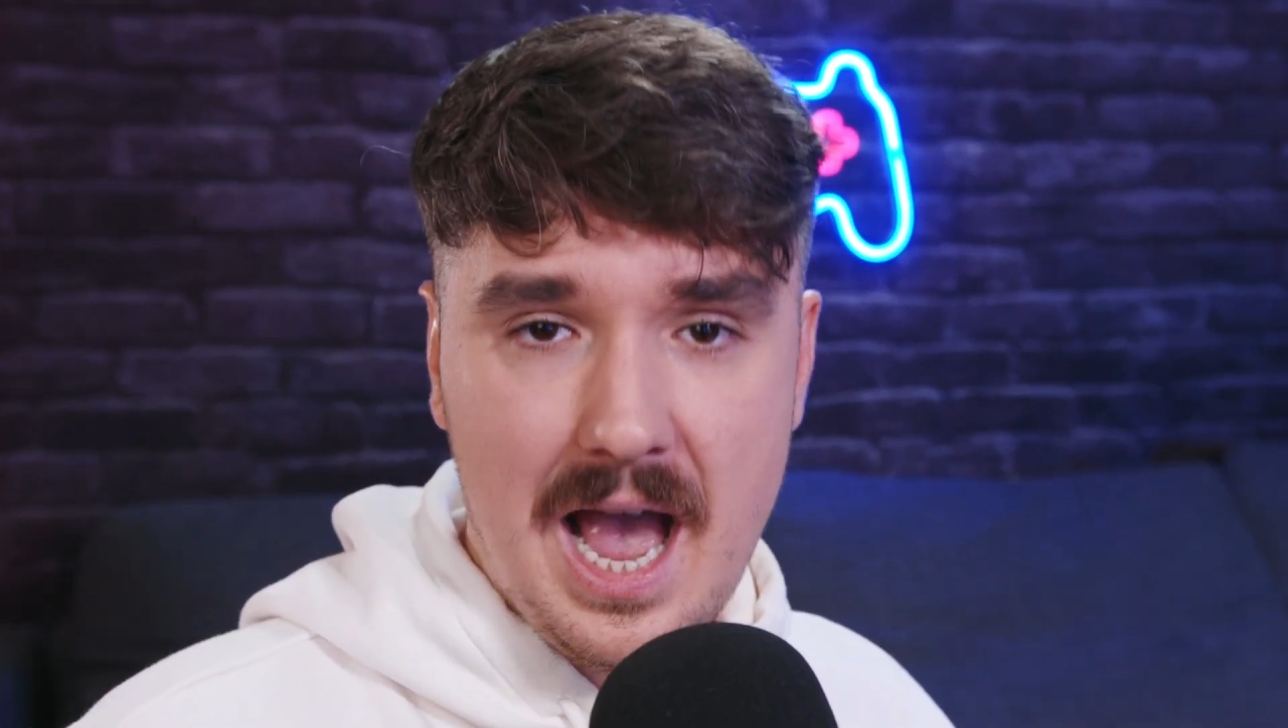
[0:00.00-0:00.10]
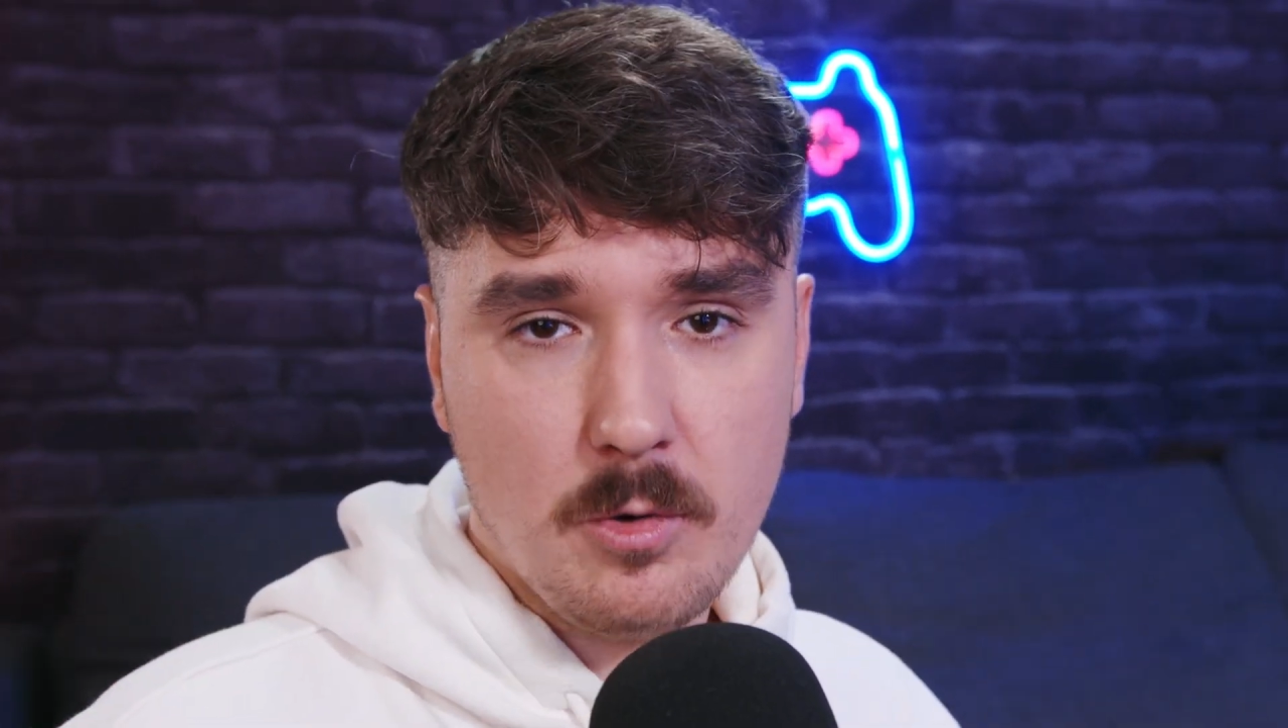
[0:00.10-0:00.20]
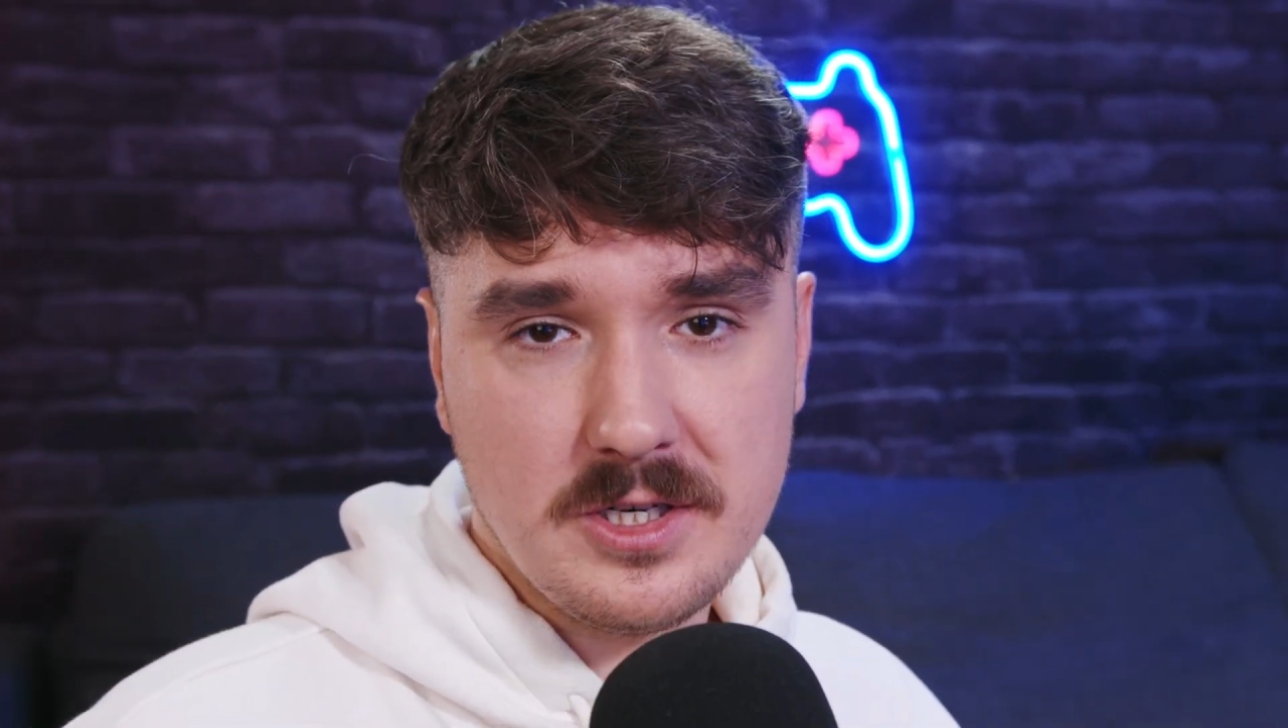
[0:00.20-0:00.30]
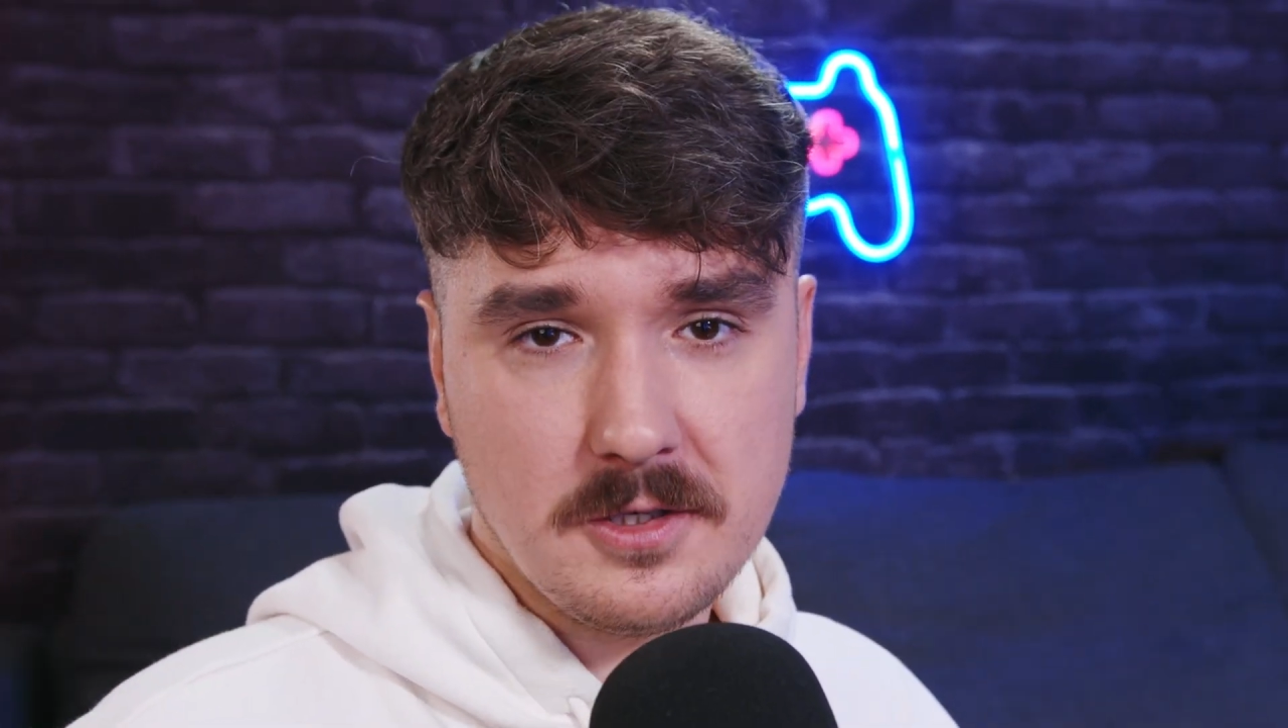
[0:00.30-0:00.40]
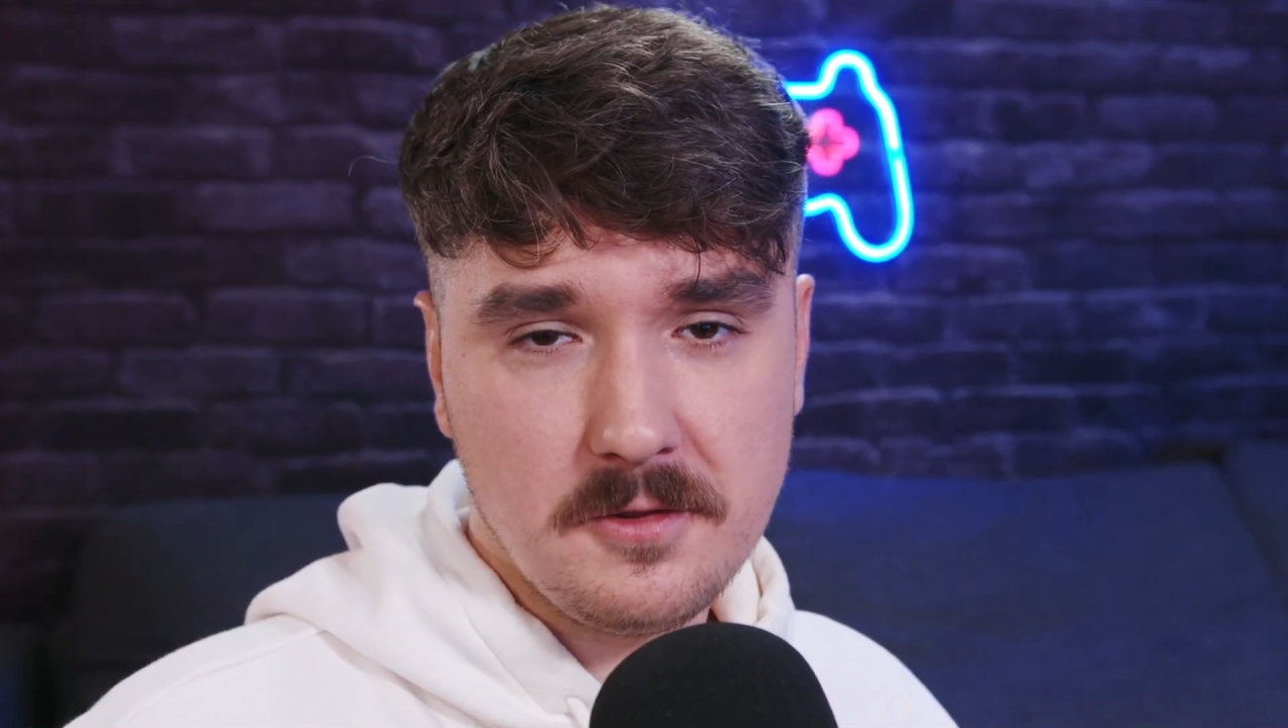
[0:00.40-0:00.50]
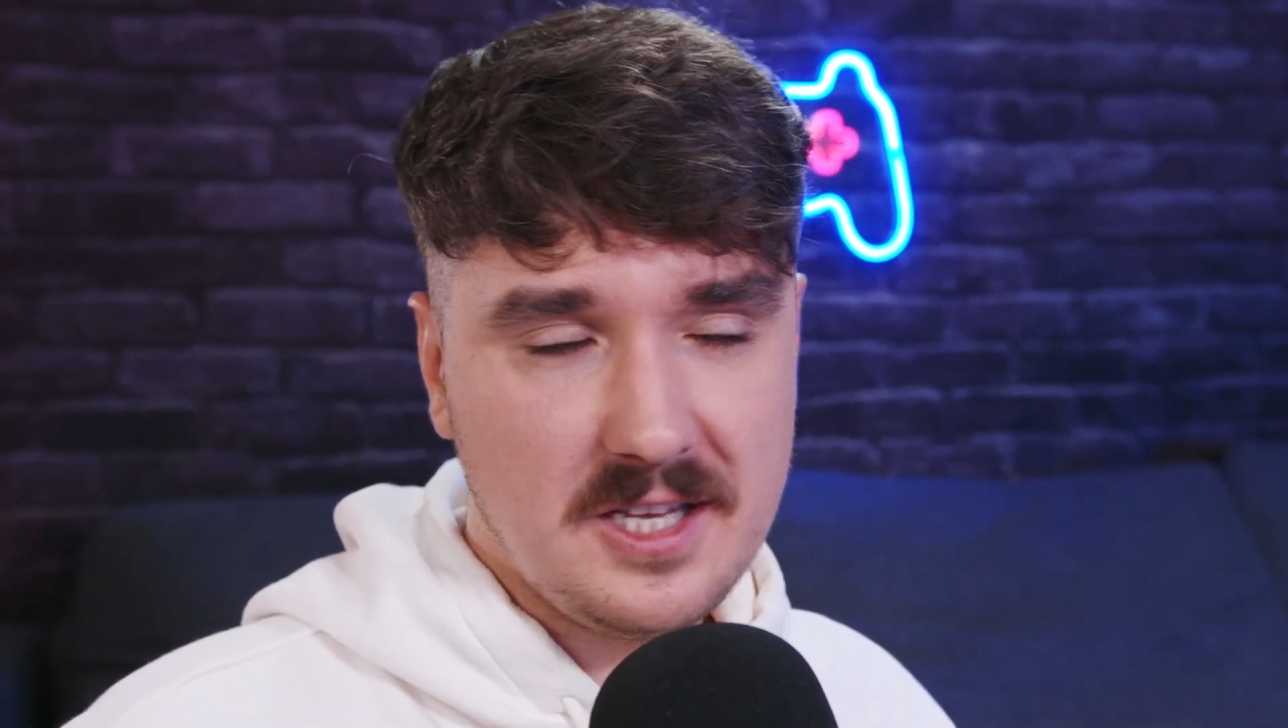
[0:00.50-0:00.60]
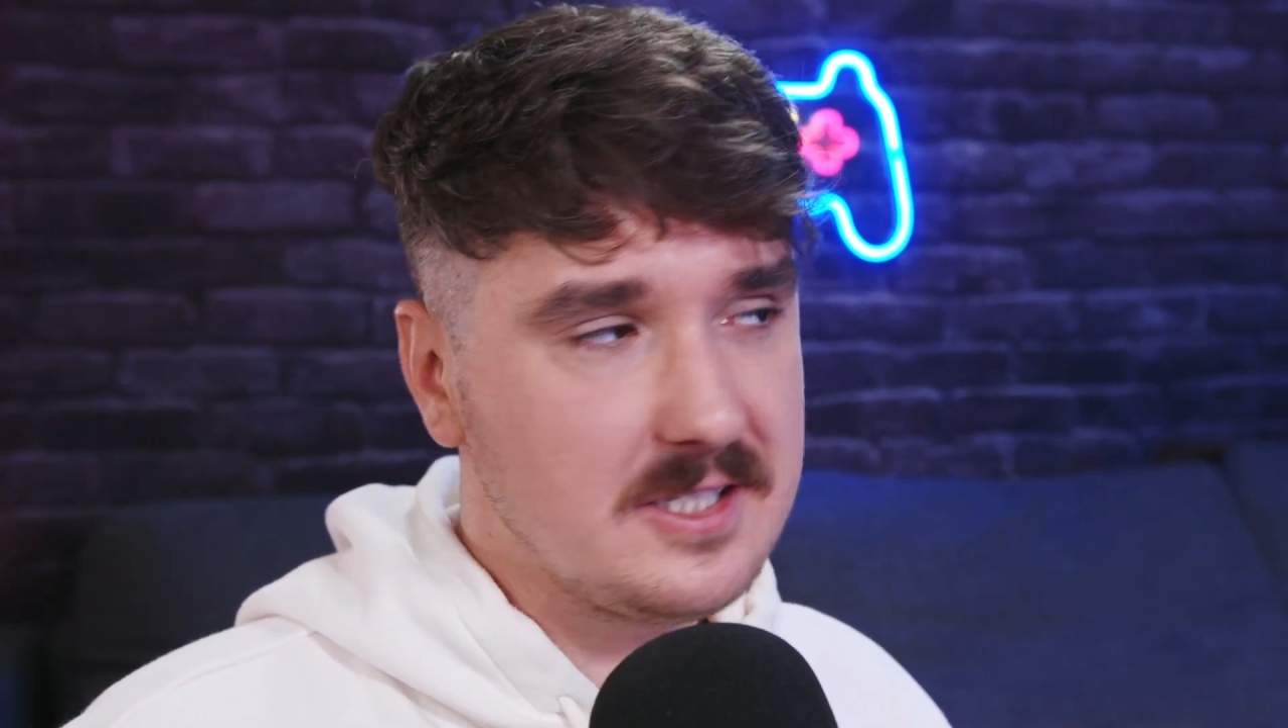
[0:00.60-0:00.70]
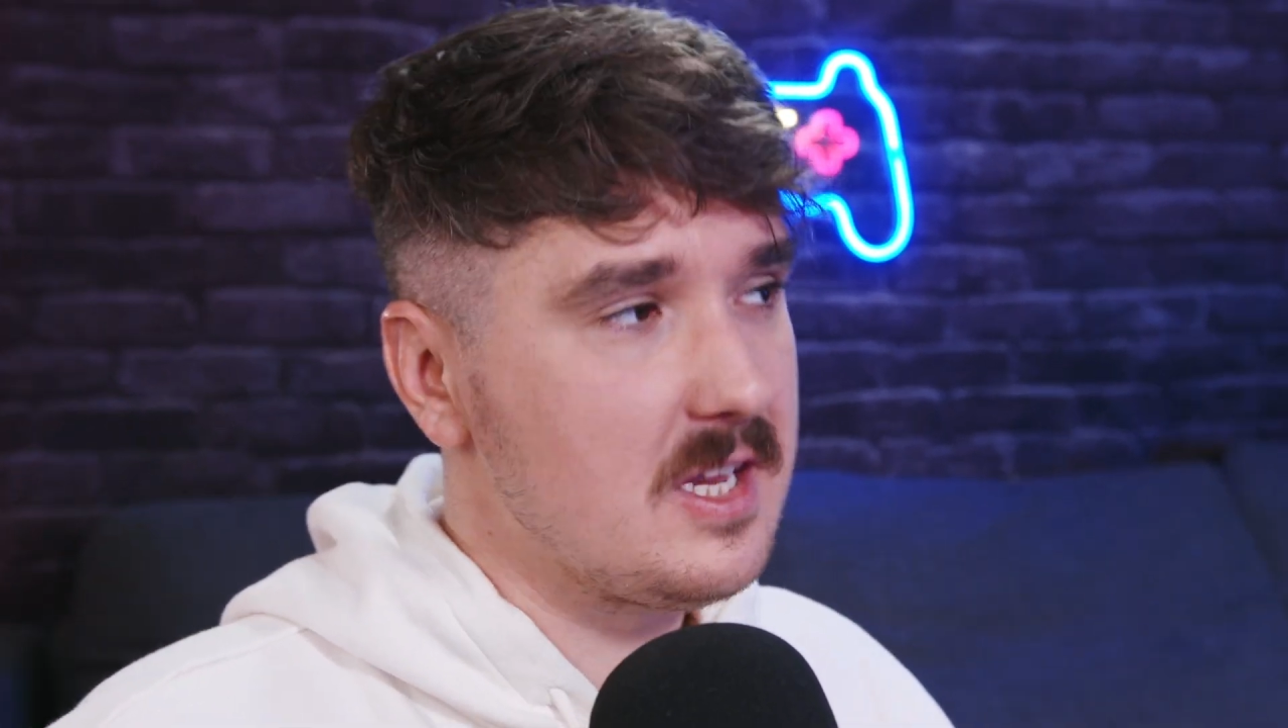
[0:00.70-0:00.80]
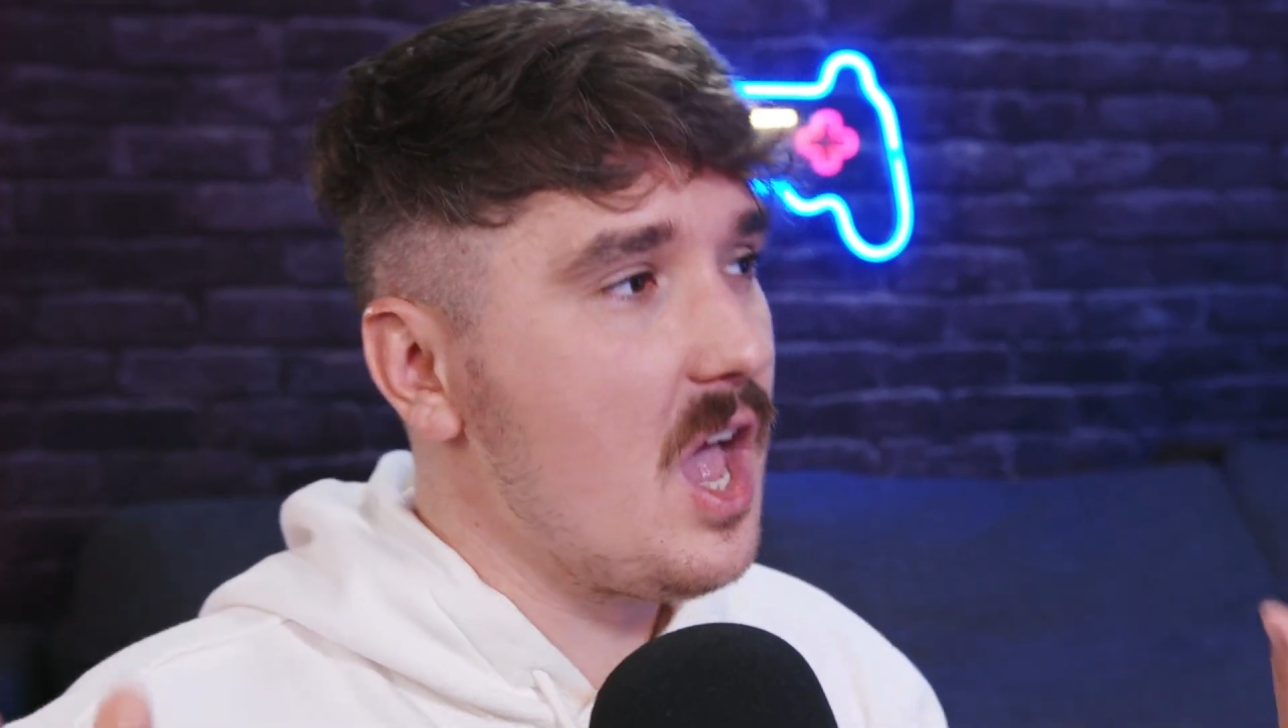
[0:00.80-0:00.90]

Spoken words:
hours on this.